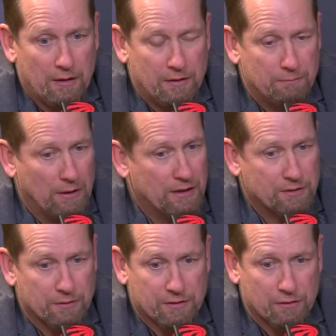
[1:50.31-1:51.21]

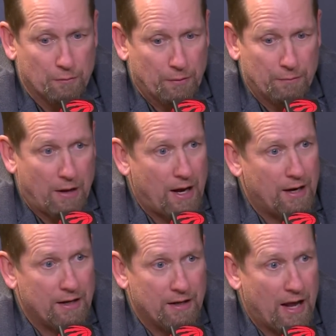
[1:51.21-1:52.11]
blessed with super
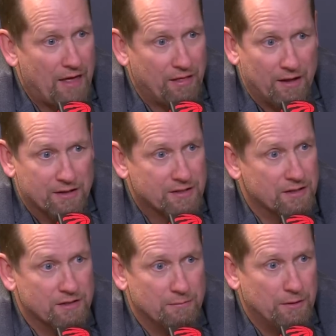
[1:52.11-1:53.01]
body and
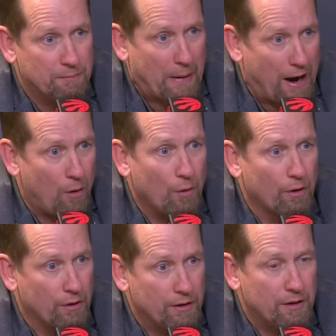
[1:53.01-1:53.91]
athleticism and
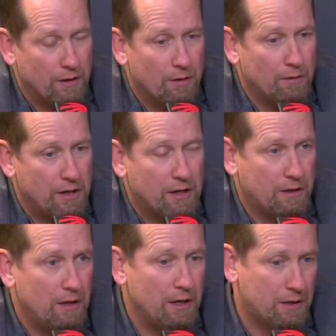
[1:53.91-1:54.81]
power. And, you know, he
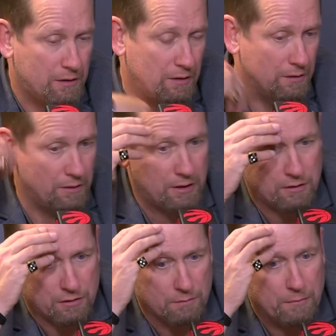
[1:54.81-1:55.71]

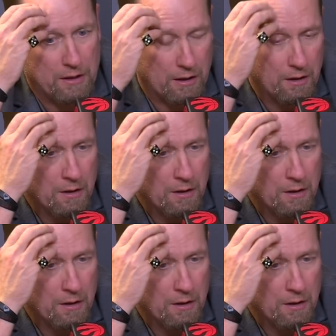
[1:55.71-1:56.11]
should be a